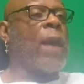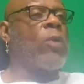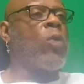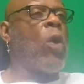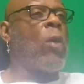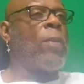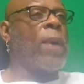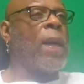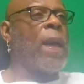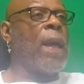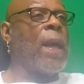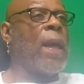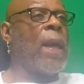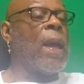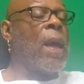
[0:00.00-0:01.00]
chroma key.
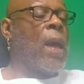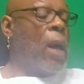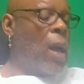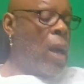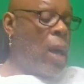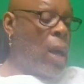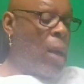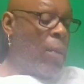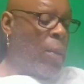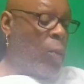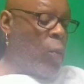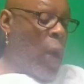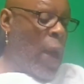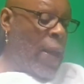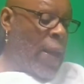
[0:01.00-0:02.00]
And
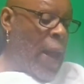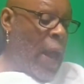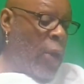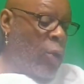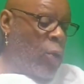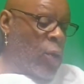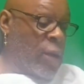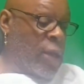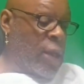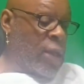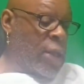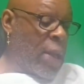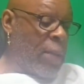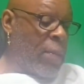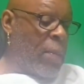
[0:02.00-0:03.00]
right now you can see
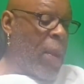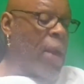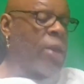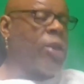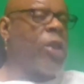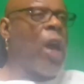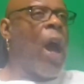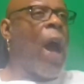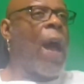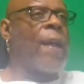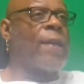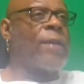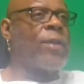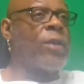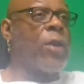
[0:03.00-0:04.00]
some of my
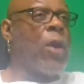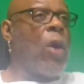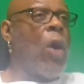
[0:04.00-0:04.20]
shots,